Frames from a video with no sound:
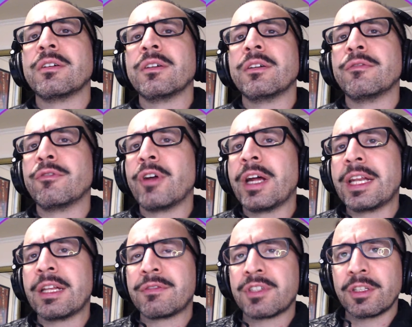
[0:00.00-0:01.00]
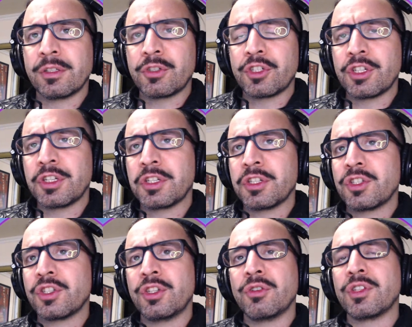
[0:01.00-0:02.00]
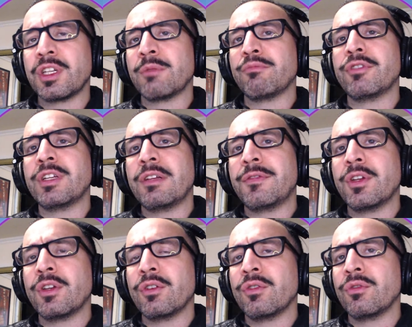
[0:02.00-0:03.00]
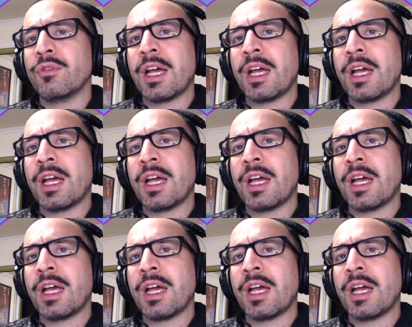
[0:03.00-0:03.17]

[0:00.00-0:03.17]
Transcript: a variety of solutions, using preview,